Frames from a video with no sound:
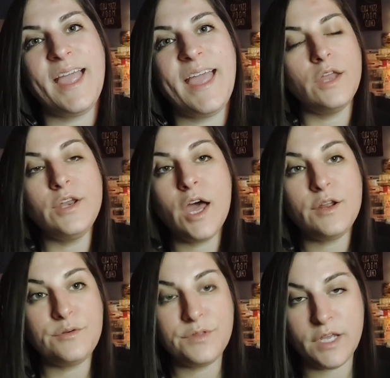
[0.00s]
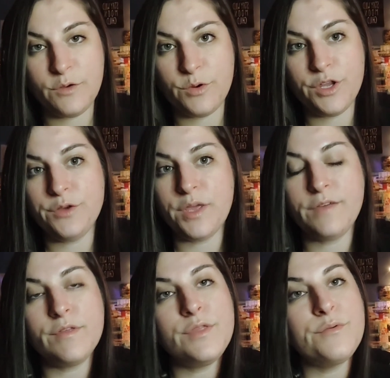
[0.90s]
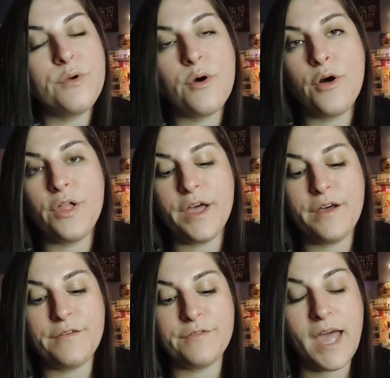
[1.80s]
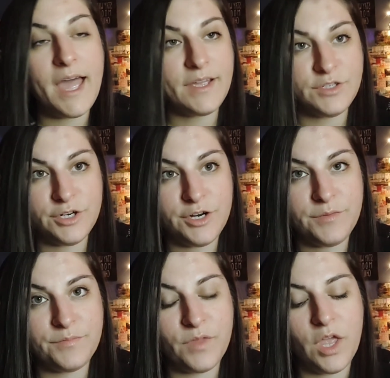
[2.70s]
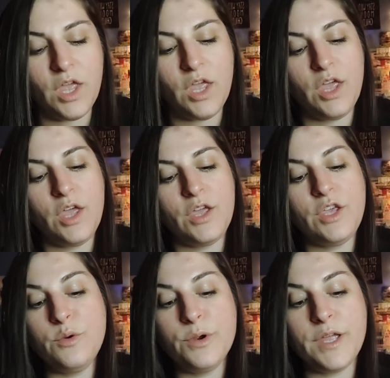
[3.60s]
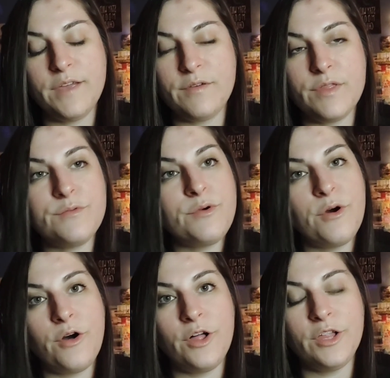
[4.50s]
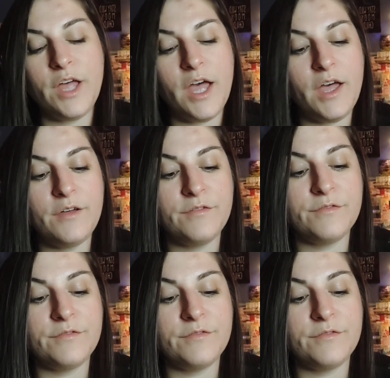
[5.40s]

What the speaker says: Not only were you given the role of actor, you were given the role of